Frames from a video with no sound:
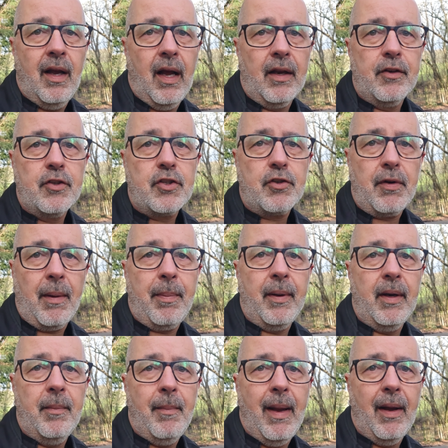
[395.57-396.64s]

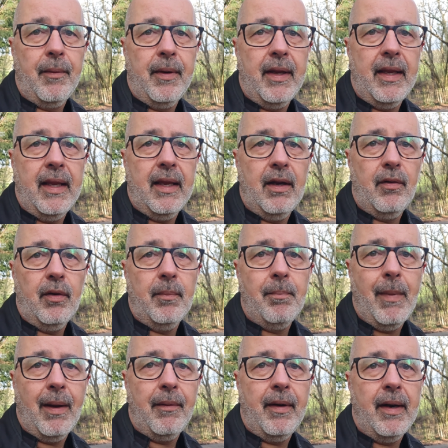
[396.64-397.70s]
unstrapping a mount here
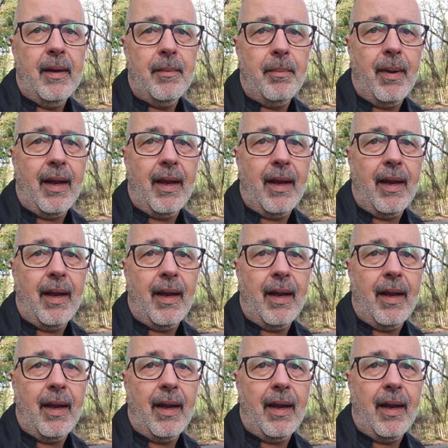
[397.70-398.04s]
and mounting it